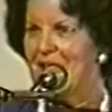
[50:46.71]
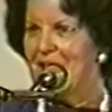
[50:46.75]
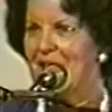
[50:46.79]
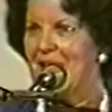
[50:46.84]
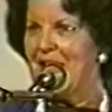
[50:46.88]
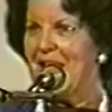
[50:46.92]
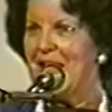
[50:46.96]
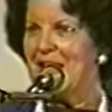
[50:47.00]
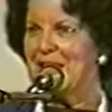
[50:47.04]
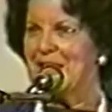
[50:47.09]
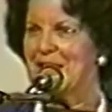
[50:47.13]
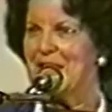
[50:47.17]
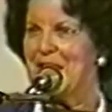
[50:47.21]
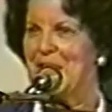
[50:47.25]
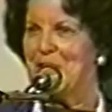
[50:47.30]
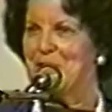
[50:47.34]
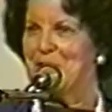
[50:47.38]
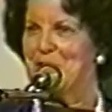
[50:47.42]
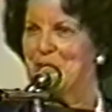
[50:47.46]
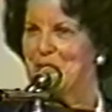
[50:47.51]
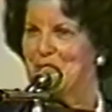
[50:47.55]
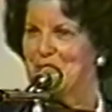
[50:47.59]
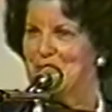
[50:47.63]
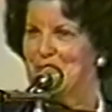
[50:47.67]
and
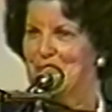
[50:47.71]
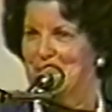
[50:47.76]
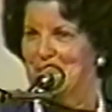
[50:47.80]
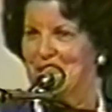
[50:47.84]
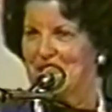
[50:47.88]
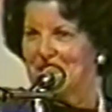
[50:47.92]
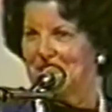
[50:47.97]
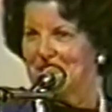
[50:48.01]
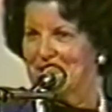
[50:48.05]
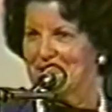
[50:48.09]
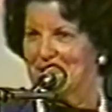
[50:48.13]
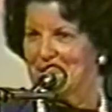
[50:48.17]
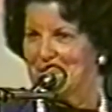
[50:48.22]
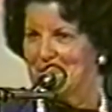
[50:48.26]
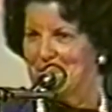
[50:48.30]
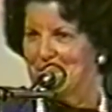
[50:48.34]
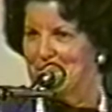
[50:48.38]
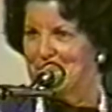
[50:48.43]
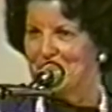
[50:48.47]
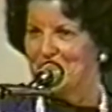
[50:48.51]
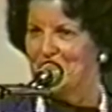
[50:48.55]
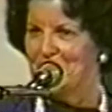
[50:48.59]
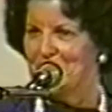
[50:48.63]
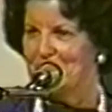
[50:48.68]
then you can
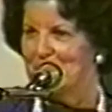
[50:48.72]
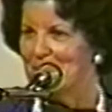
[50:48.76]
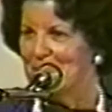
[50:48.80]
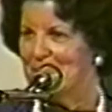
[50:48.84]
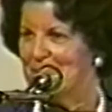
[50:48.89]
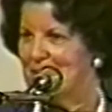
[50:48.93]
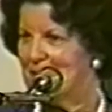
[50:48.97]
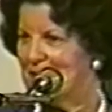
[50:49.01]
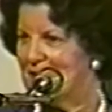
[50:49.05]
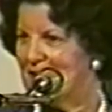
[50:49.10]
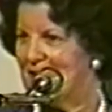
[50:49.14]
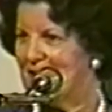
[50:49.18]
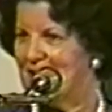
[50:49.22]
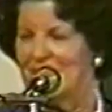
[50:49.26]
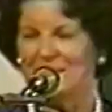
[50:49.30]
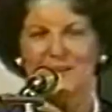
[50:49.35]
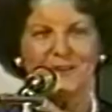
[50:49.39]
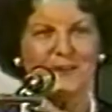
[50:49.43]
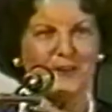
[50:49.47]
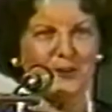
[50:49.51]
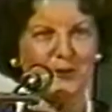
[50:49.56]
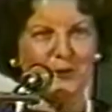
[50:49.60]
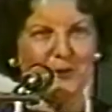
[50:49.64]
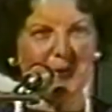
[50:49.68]
confirm
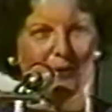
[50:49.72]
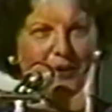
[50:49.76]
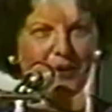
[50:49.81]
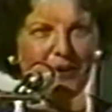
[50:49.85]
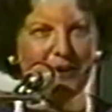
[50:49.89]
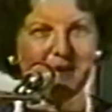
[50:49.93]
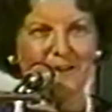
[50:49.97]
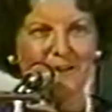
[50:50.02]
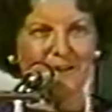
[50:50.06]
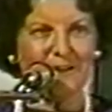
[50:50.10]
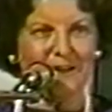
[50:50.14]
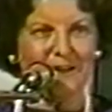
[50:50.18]
and you can,